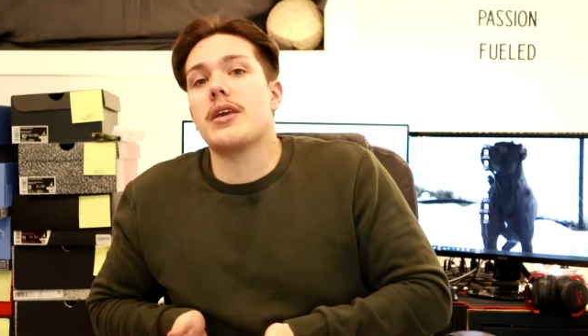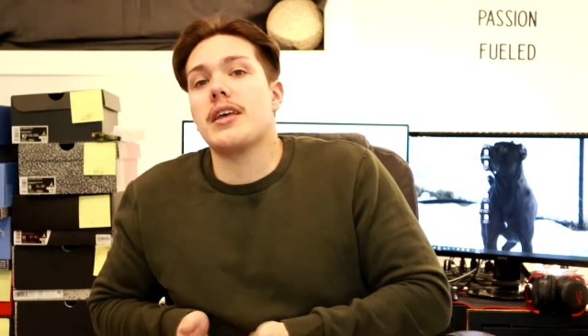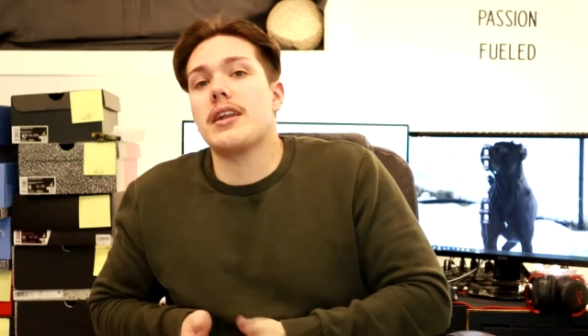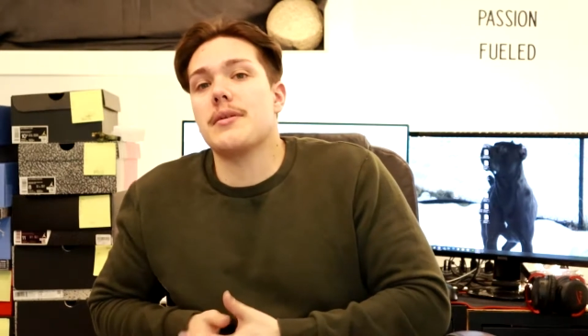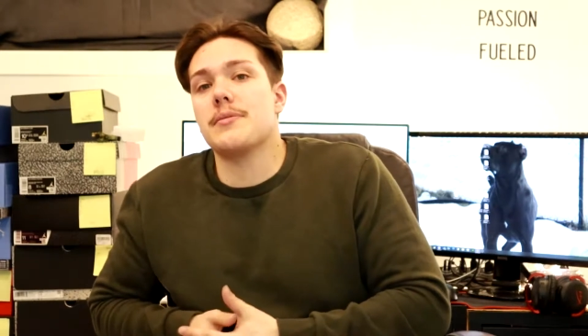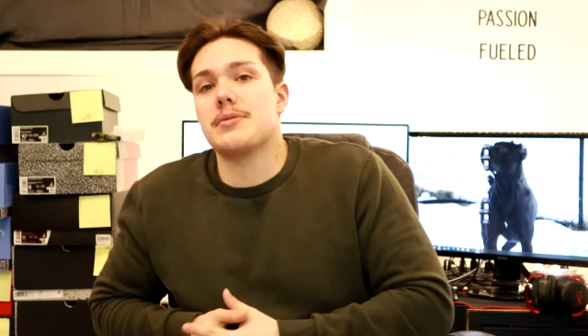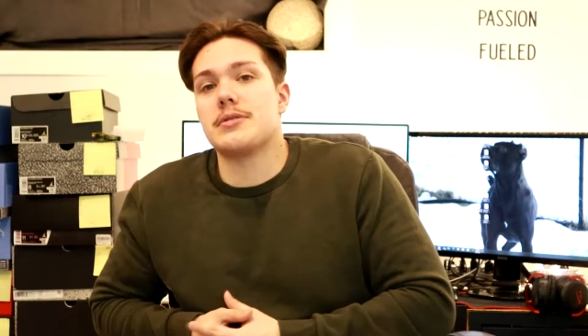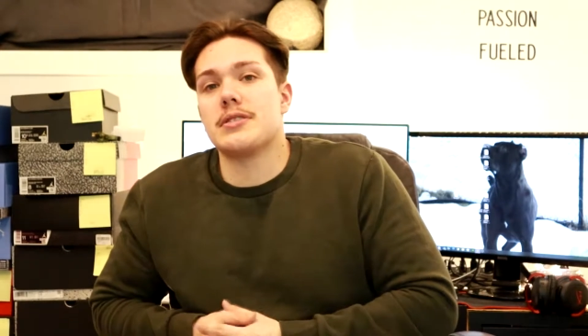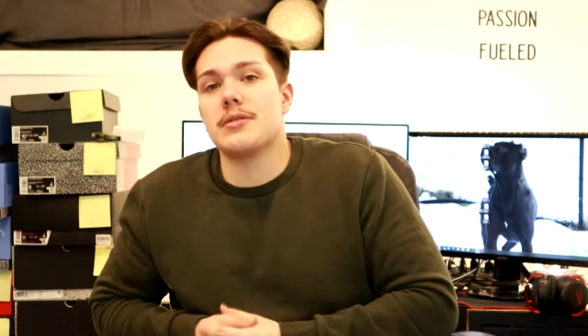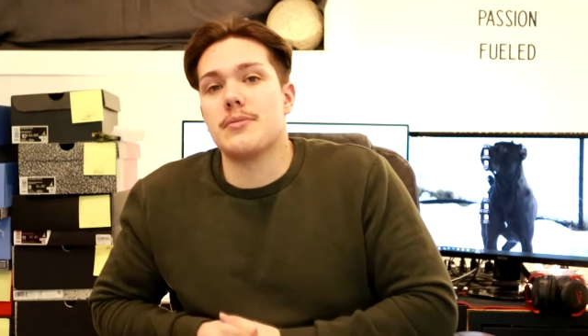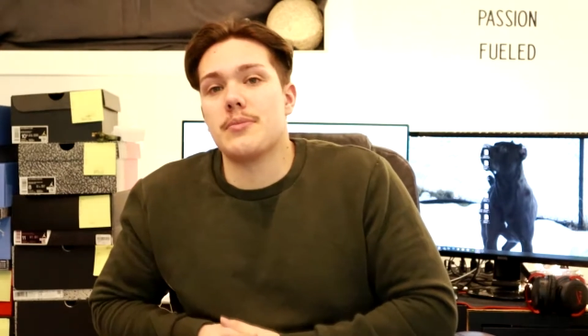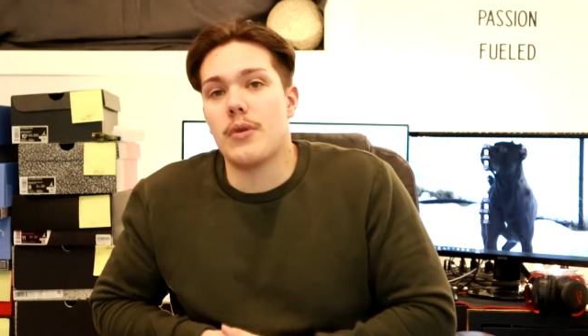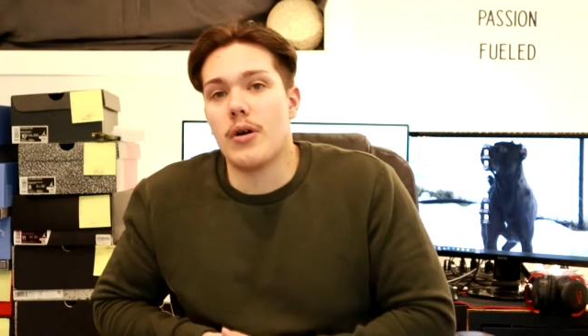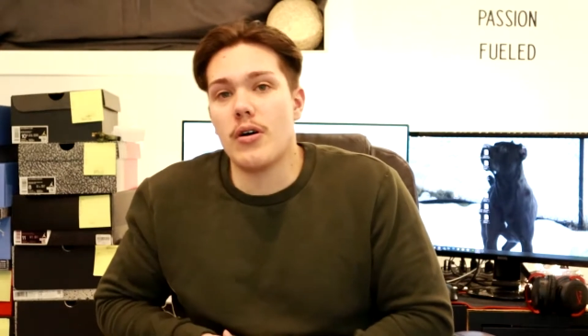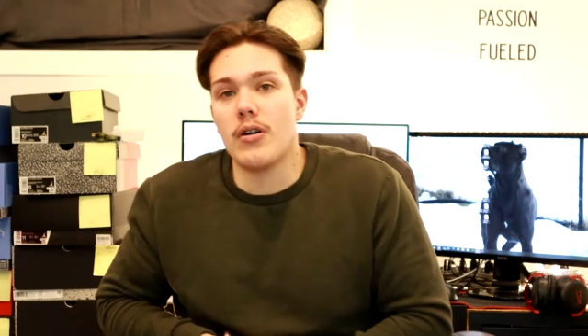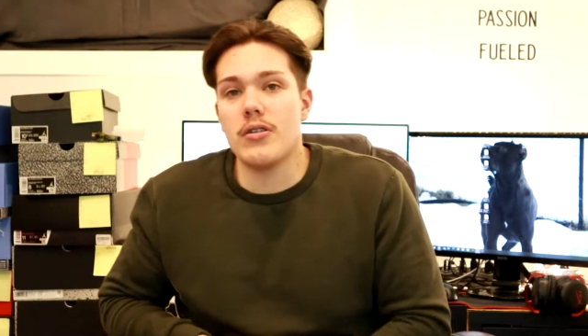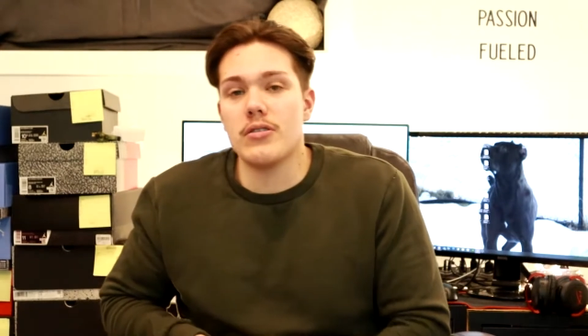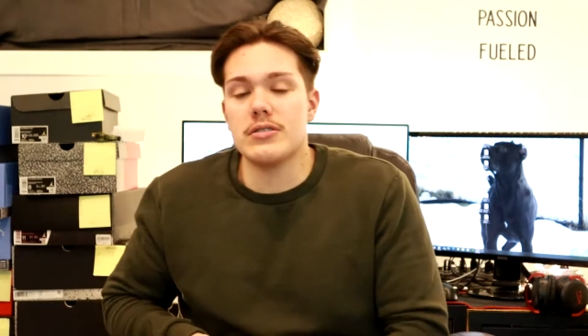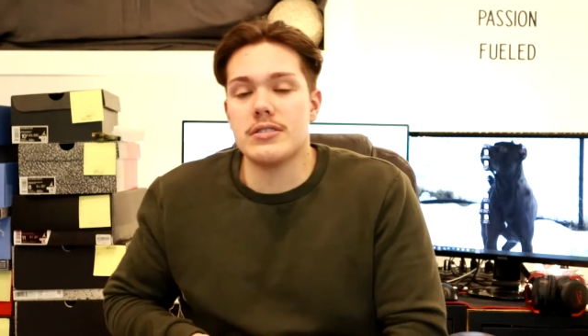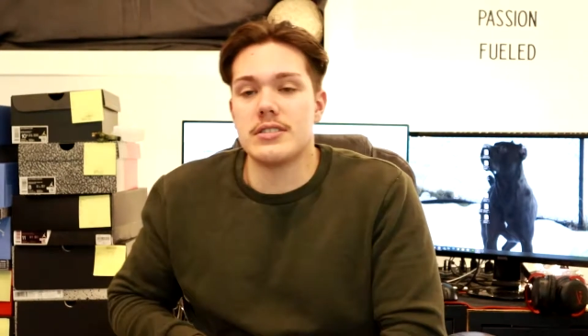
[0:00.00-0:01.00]
hit up some
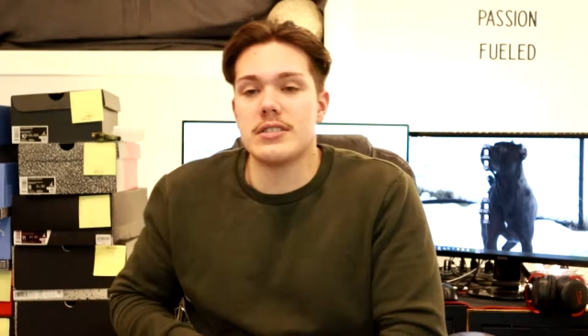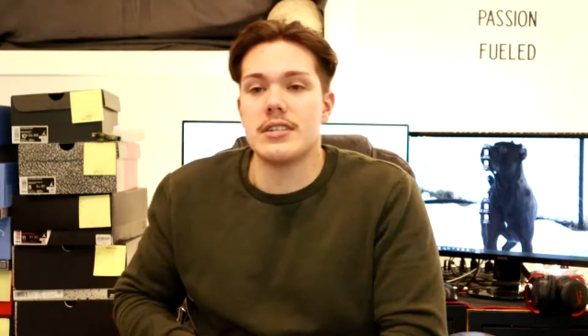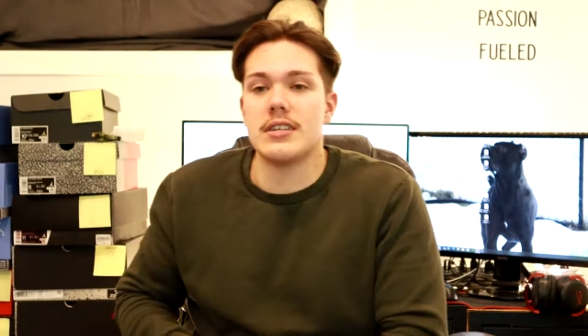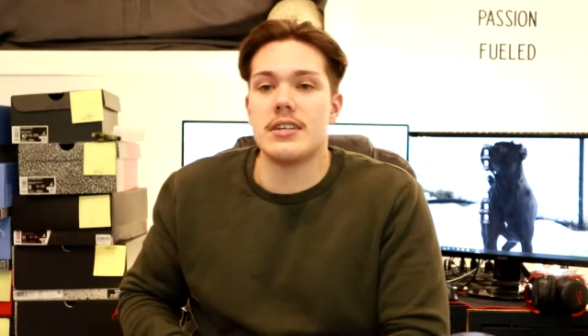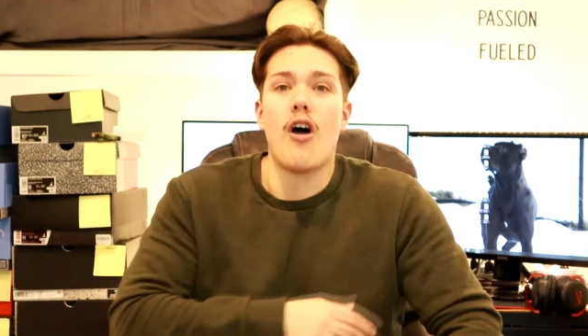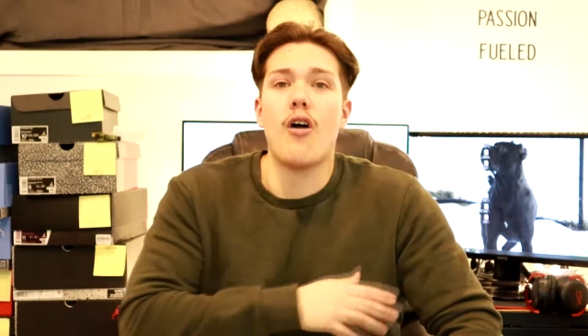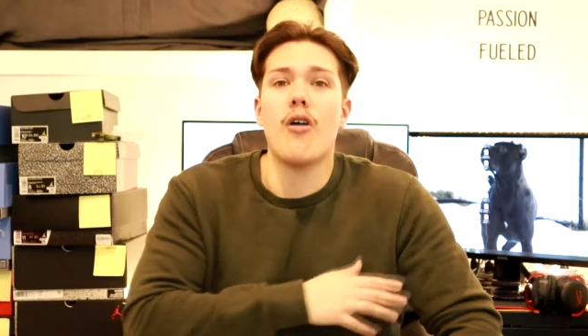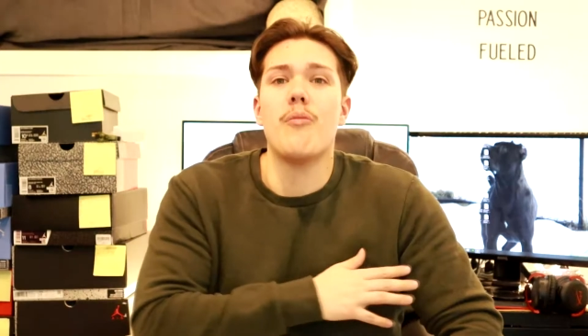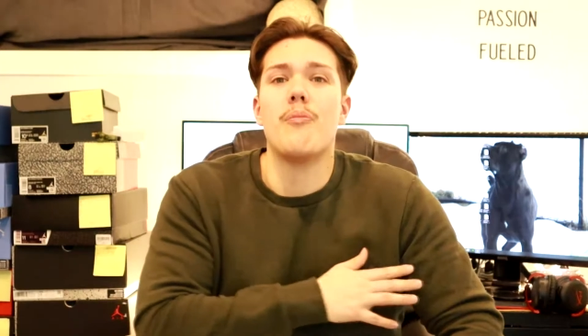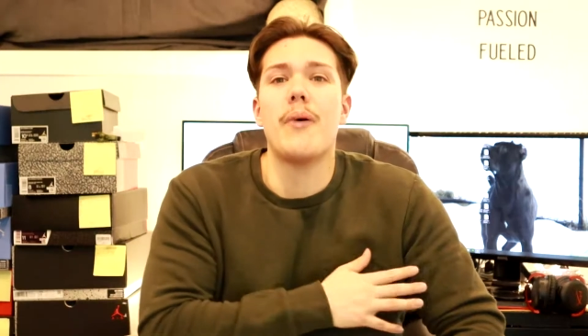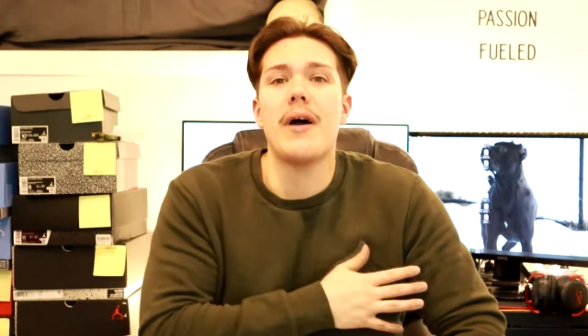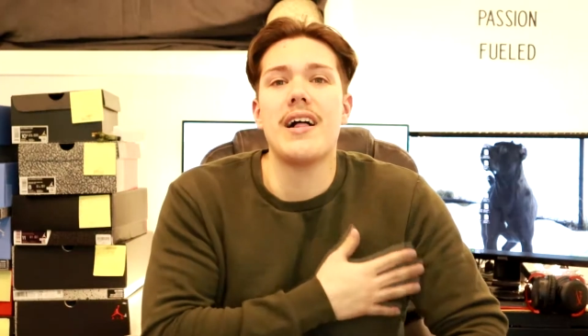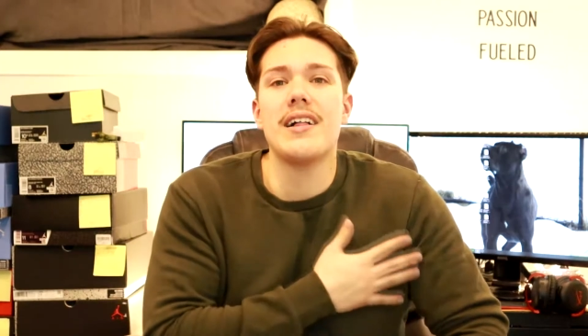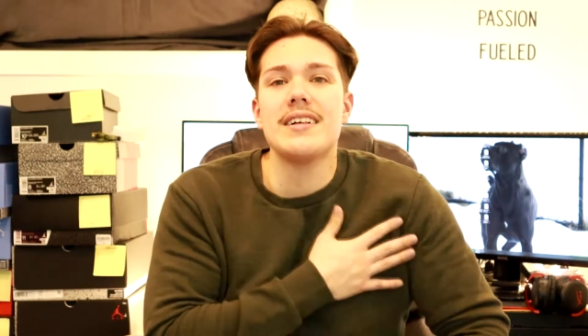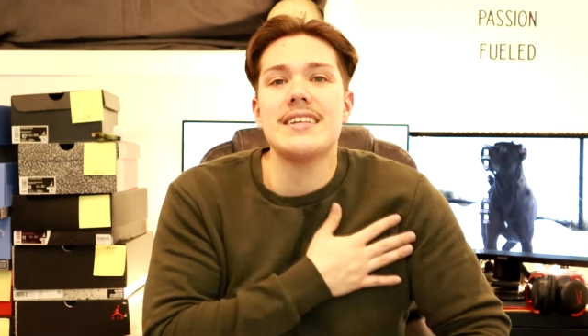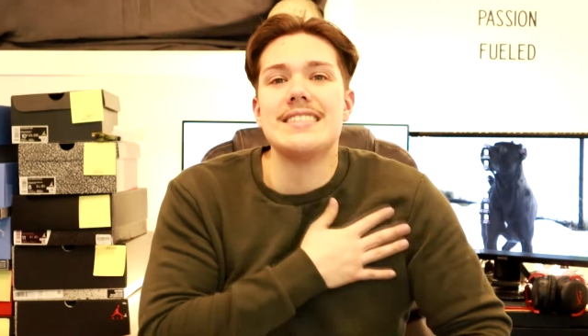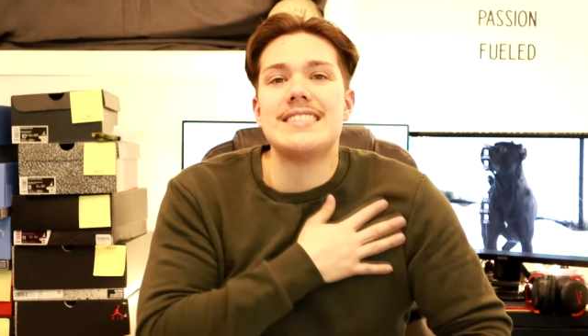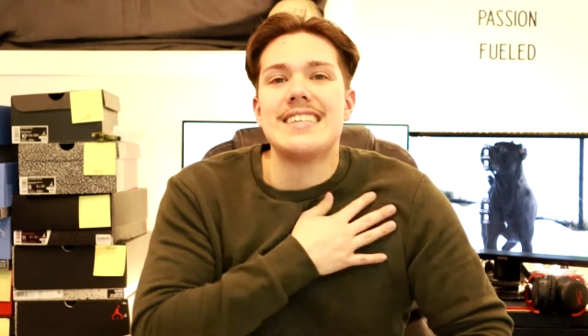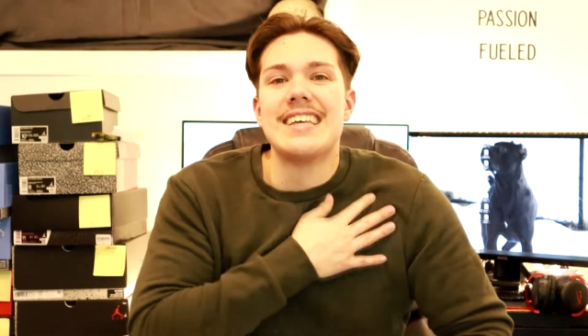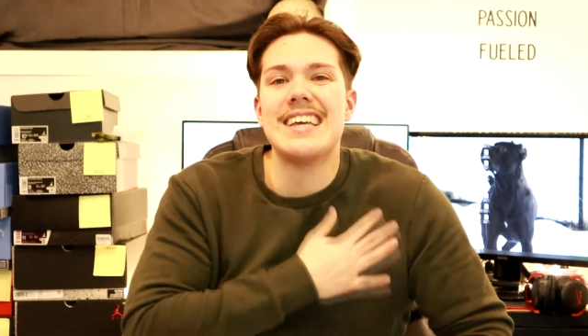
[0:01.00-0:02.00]
malls. Our balance